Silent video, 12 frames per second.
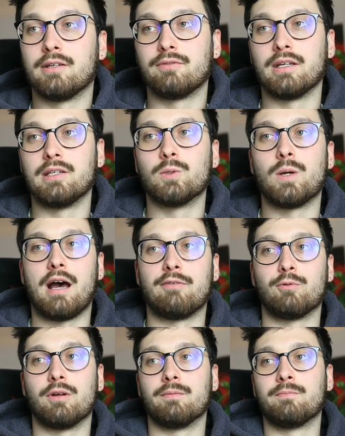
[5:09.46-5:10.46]
if they do have
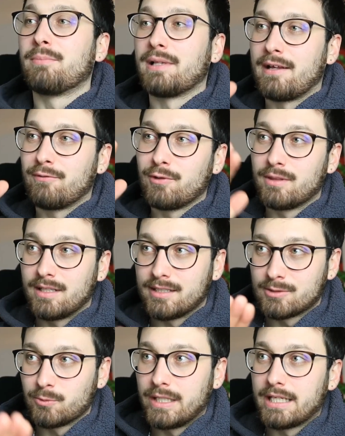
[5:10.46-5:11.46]
one. The plan for this
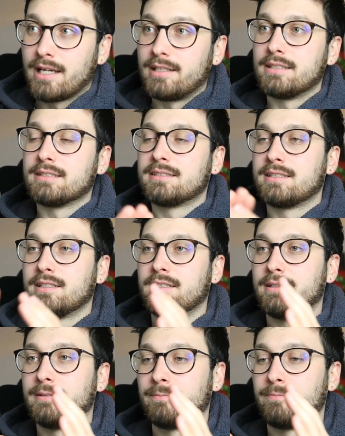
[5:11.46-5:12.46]
weekend is
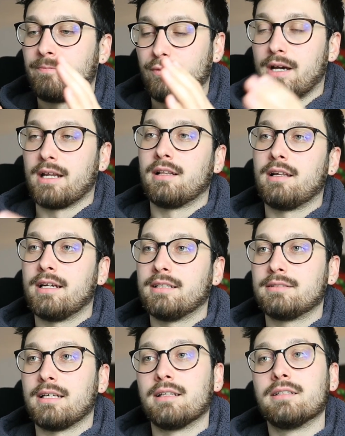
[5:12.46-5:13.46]
to finalize
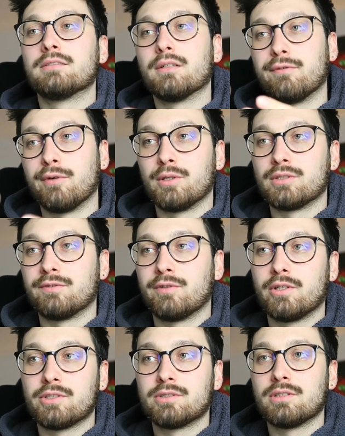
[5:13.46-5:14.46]
at least a first
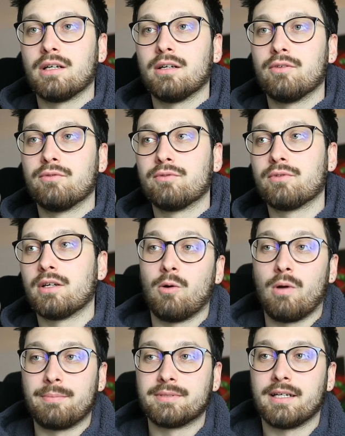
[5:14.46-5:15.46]
version of a
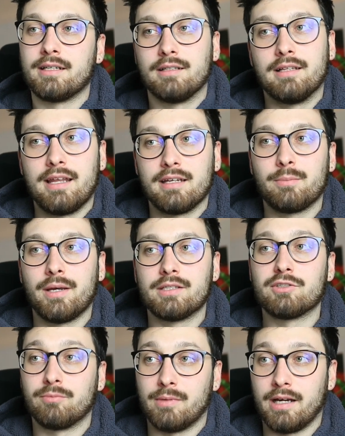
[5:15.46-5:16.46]
website, a landing page
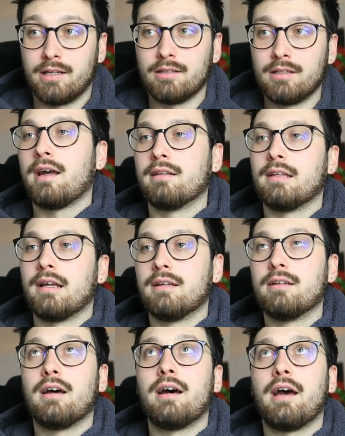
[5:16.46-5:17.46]
of mine, and then
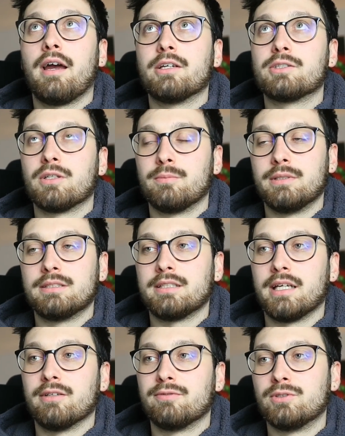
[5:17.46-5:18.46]
I should be
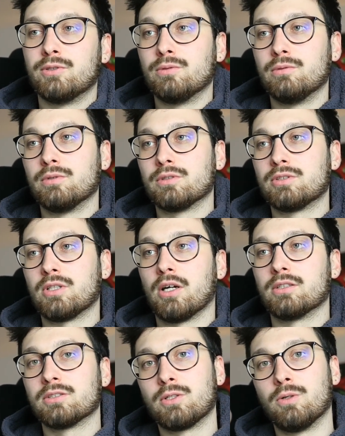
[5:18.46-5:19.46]
safe to
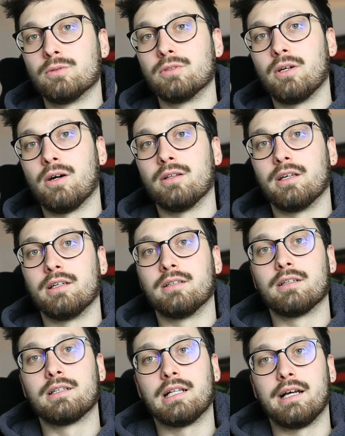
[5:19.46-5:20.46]
start cold calling
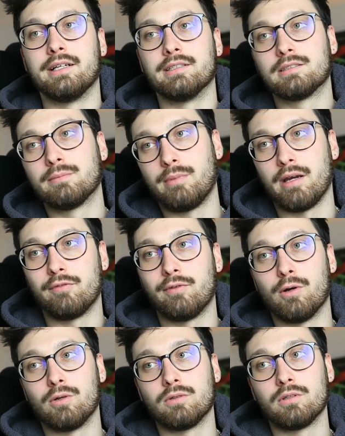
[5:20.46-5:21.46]
clients by
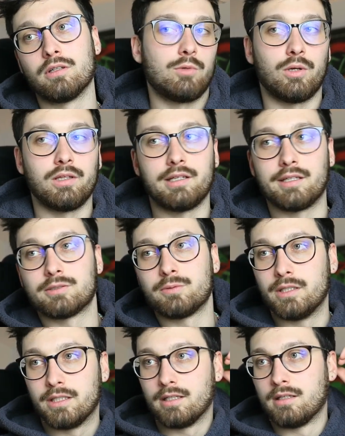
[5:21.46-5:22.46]
phone early next
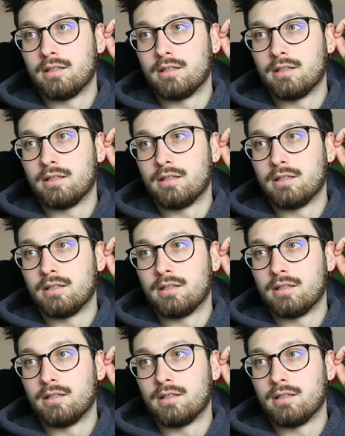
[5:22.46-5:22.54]
week.